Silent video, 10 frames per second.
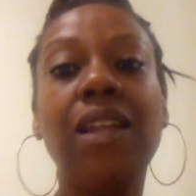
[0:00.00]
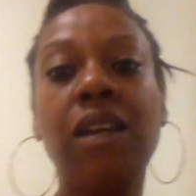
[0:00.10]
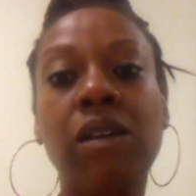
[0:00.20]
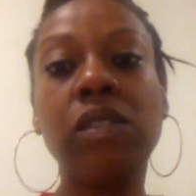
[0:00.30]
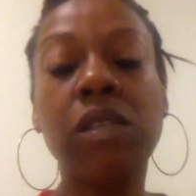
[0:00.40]

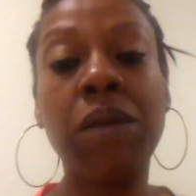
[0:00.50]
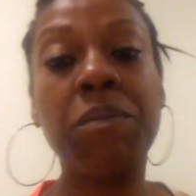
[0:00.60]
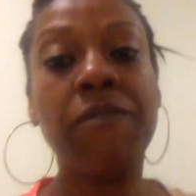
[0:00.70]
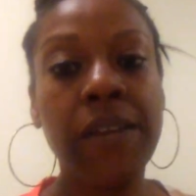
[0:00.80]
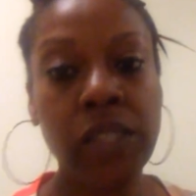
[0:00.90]
Hello to
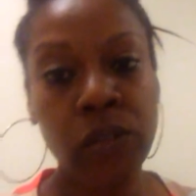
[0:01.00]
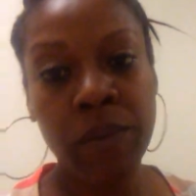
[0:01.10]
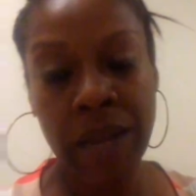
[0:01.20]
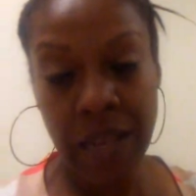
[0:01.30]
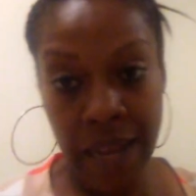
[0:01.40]
my
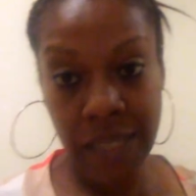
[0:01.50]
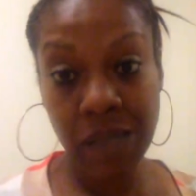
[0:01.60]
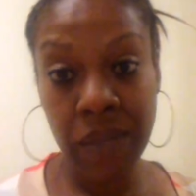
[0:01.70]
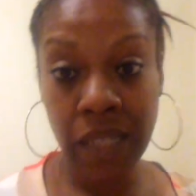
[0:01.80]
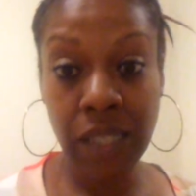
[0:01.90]
professor and my
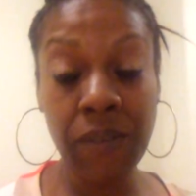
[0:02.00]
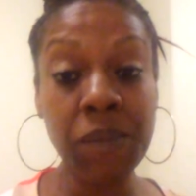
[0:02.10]
classmates.